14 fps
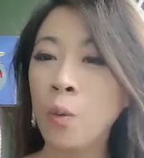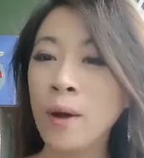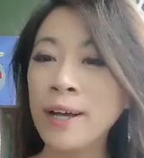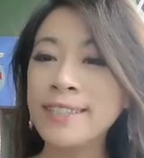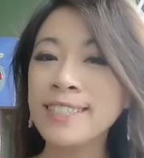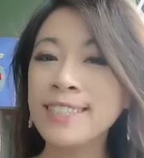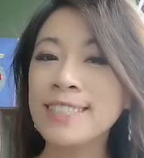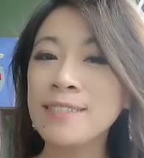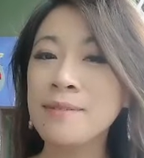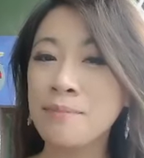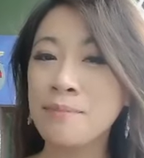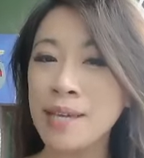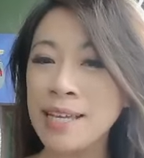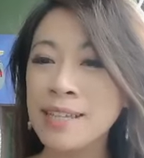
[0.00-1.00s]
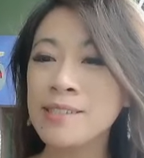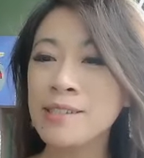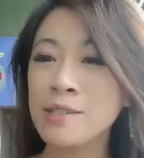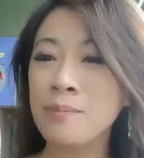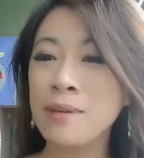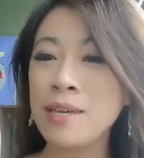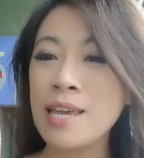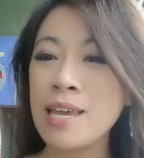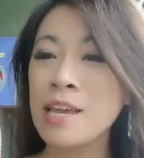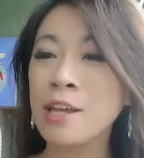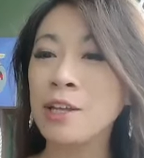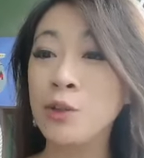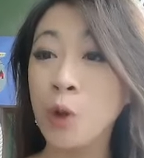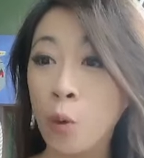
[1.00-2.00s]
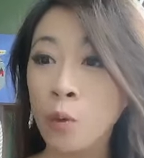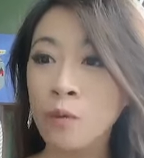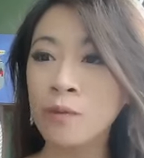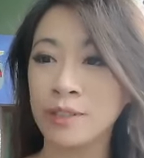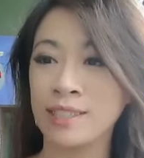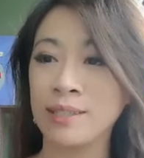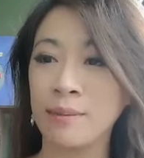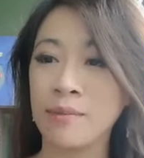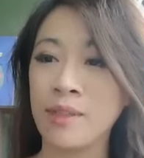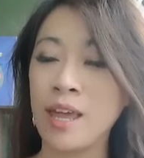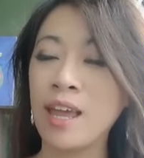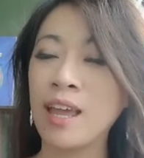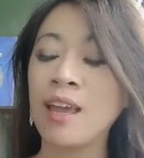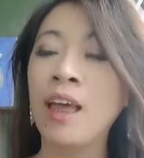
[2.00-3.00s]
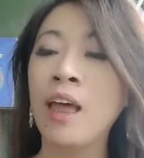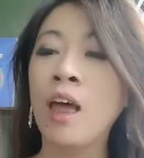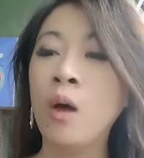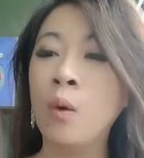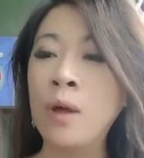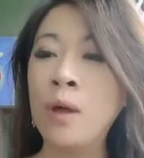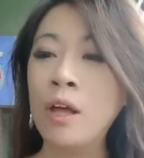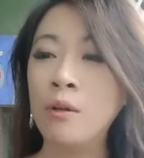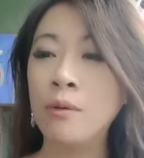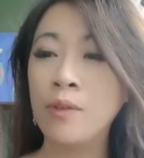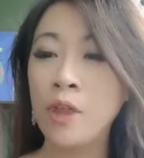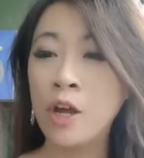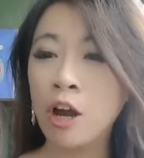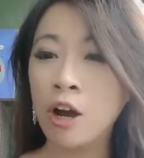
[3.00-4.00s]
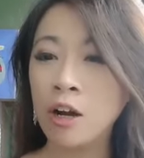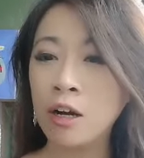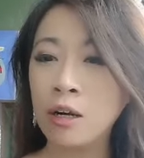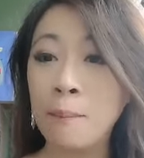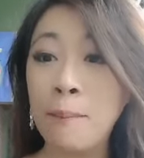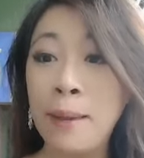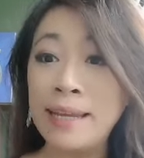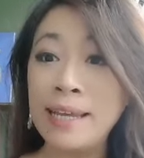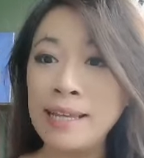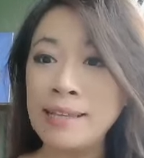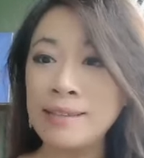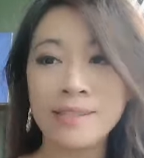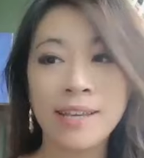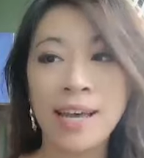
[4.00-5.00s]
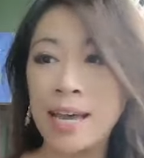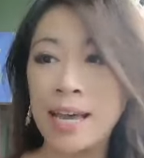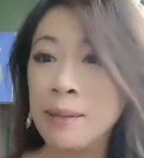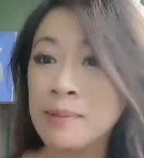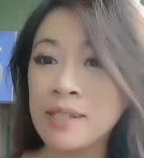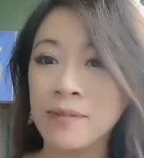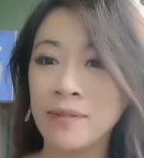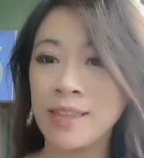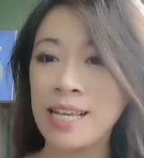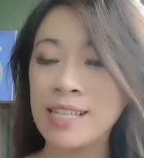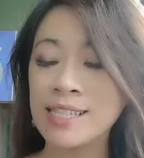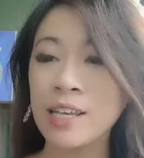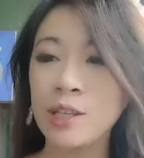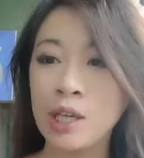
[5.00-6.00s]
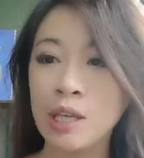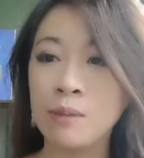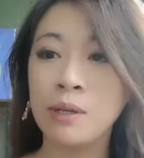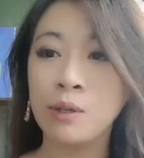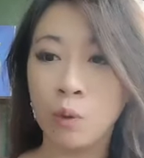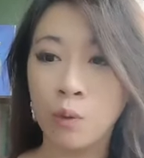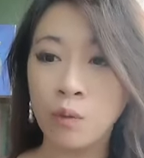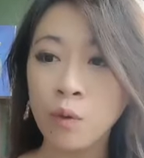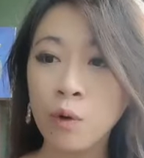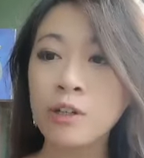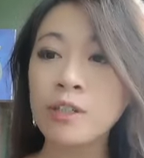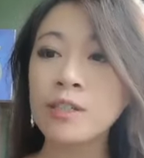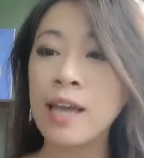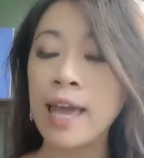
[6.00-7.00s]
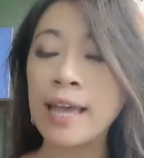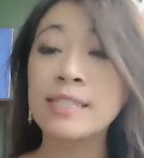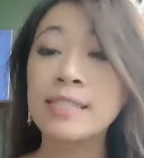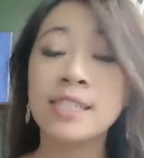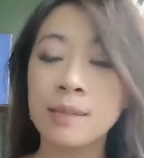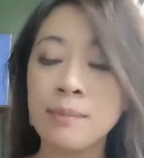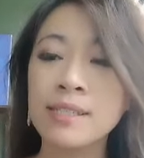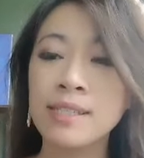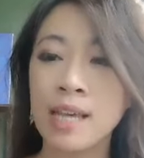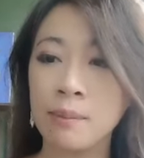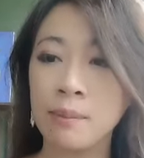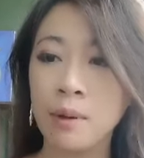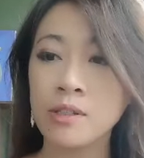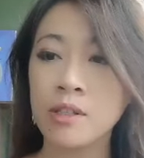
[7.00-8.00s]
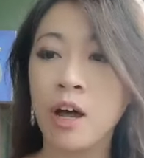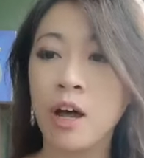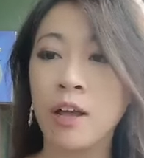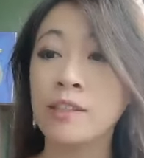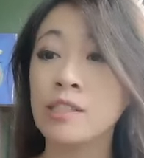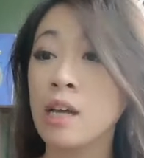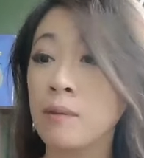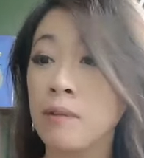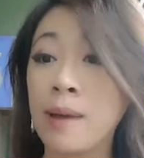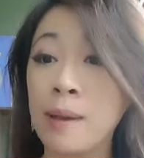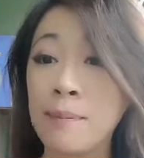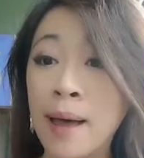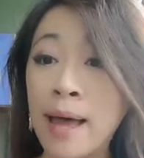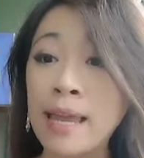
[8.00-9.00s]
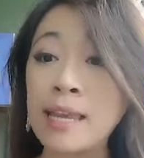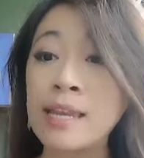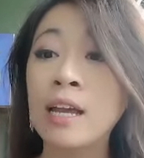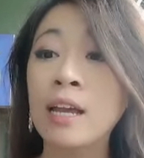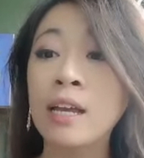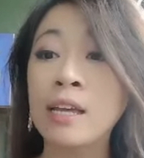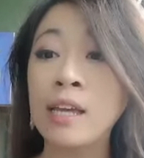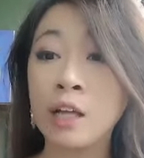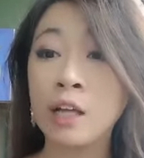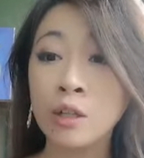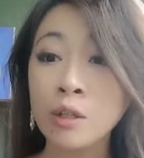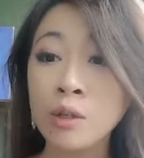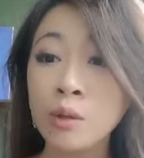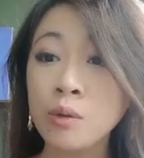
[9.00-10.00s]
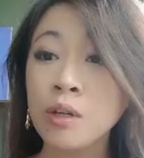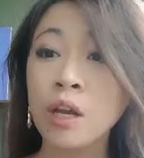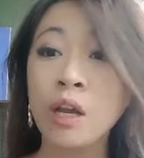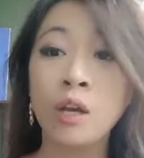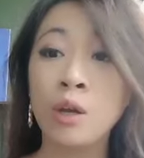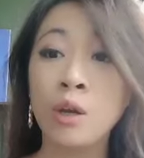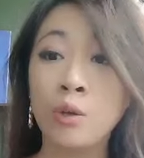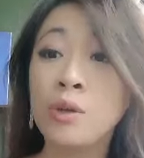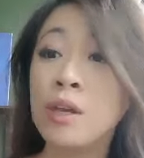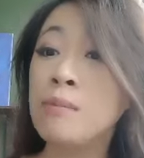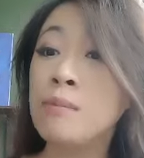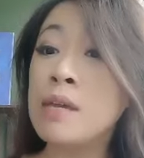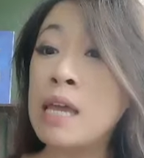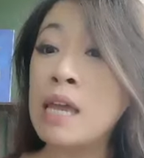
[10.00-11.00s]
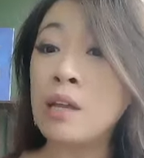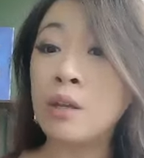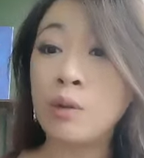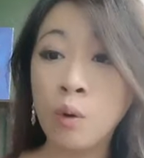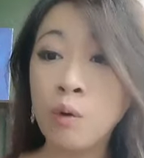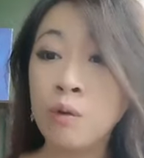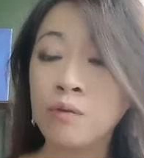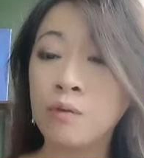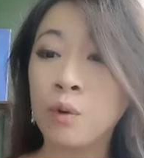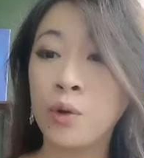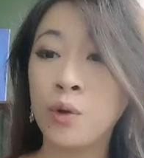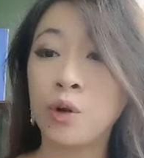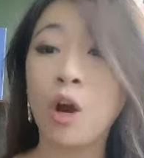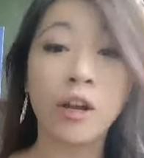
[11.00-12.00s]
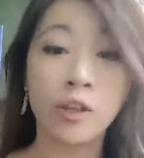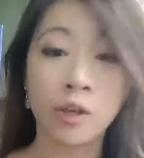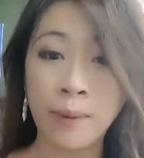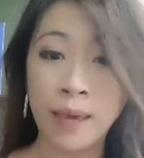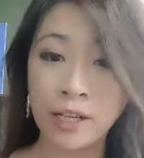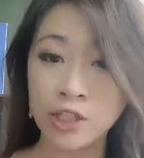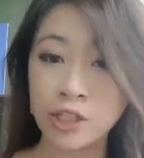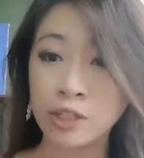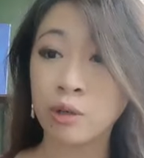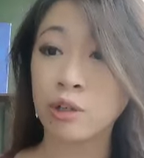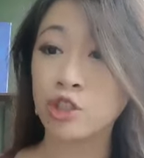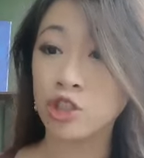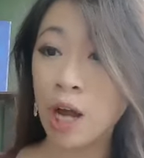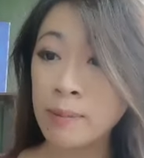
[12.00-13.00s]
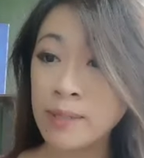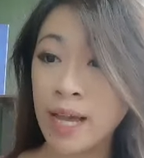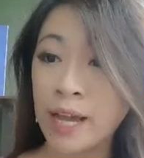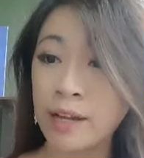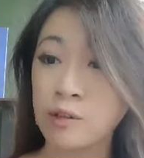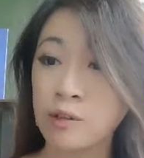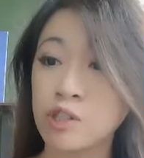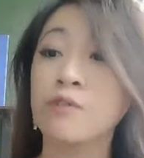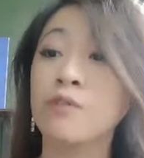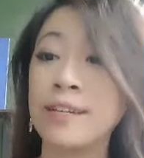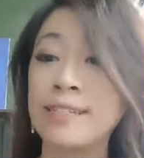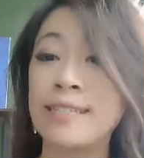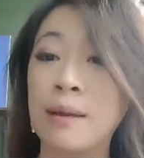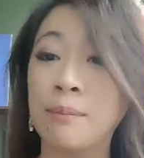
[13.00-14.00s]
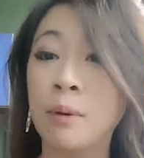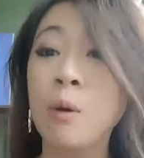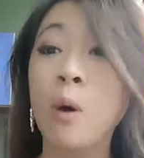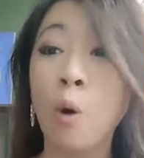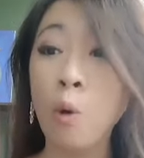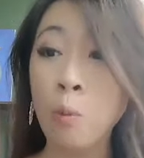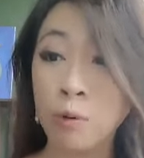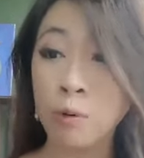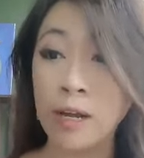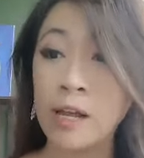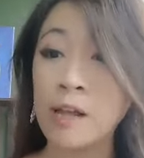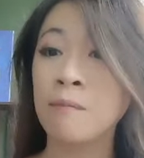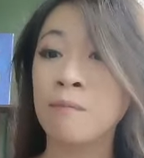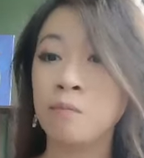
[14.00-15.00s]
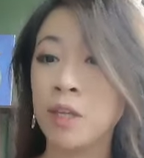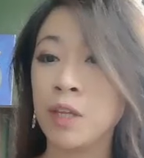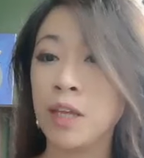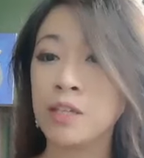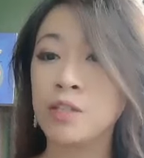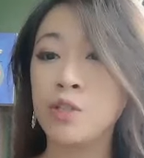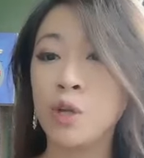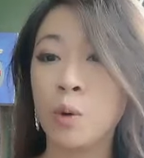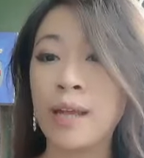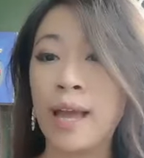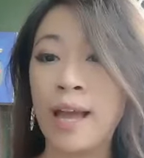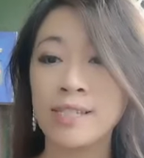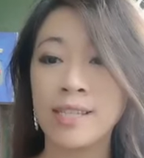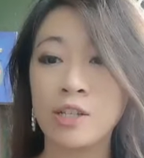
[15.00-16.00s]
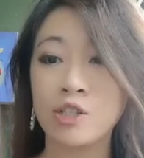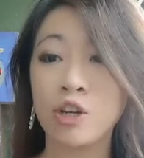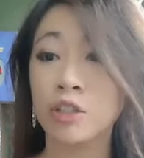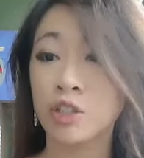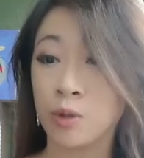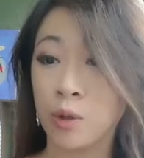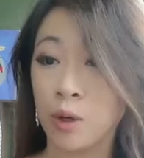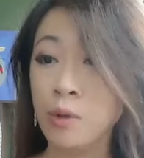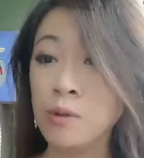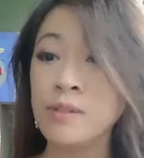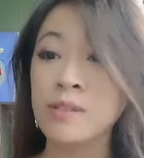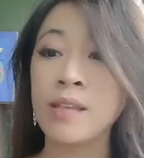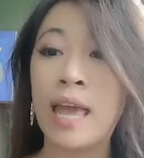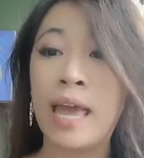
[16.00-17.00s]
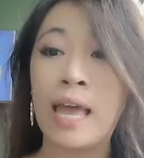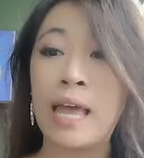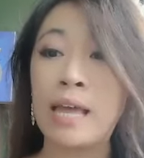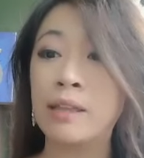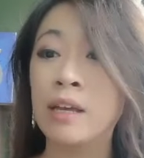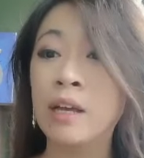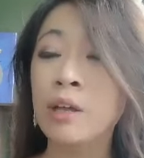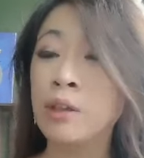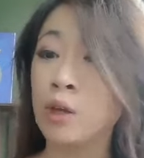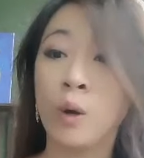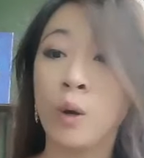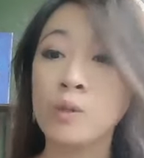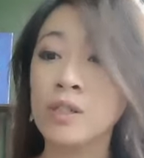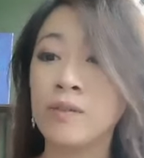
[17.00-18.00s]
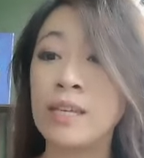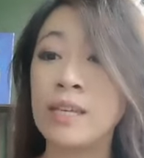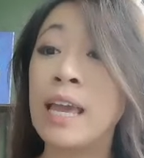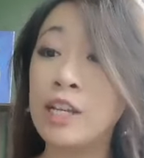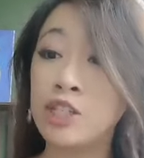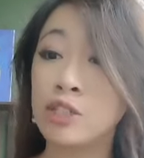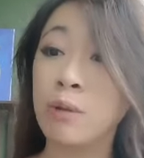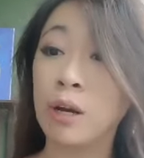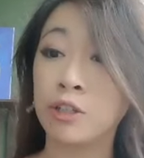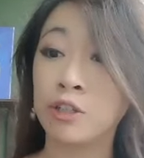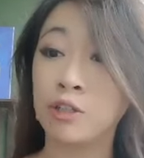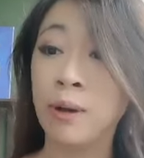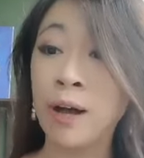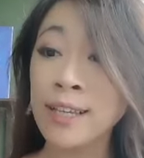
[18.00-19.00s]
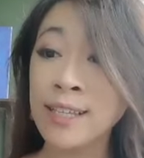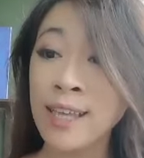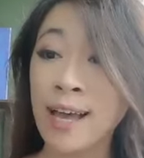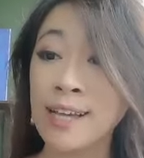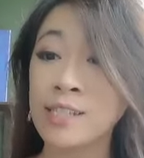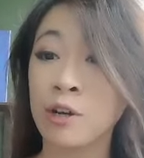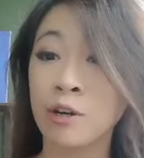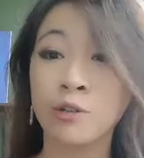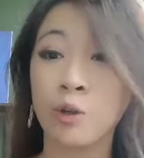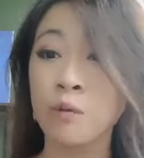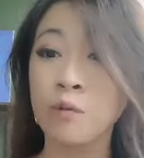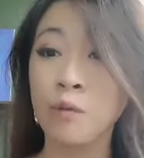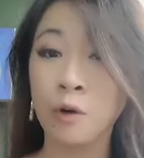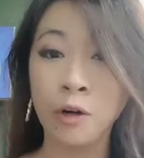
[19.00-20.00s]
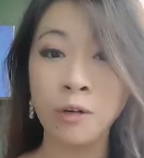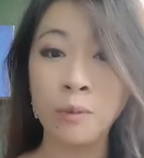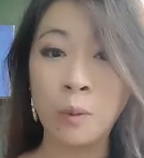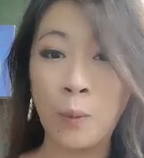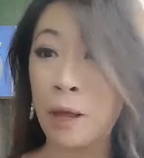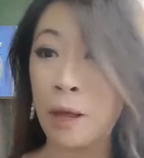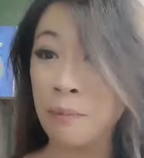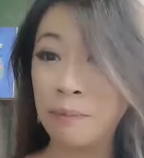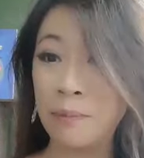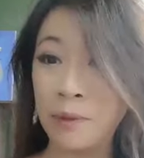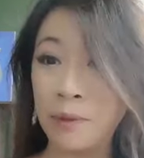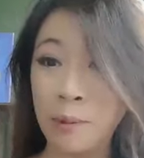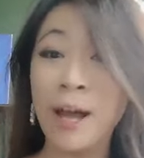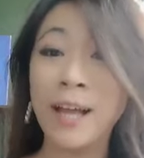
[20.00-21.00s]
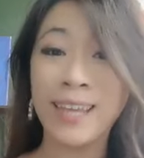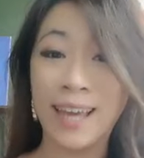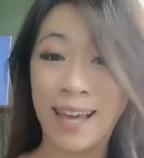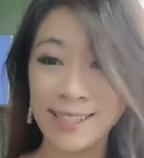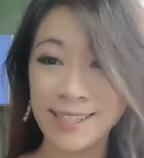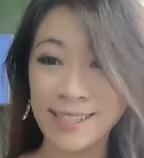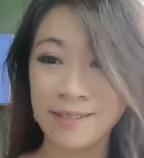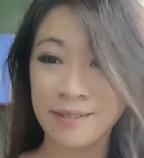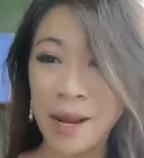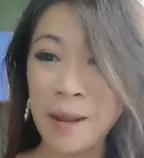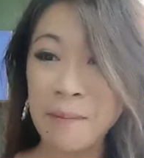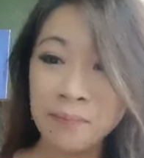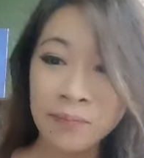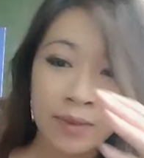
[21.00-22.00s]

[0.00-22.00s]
what does it mean to be known for something? Well, there are many types of things that you can be known for, and some examples on the top of my mind include you can be known for your occupation or job title. So, for example, Oprah is known as a talk show host, and the hosts of the Asian Boss Girl podcast are known for, well, their podcasts, right?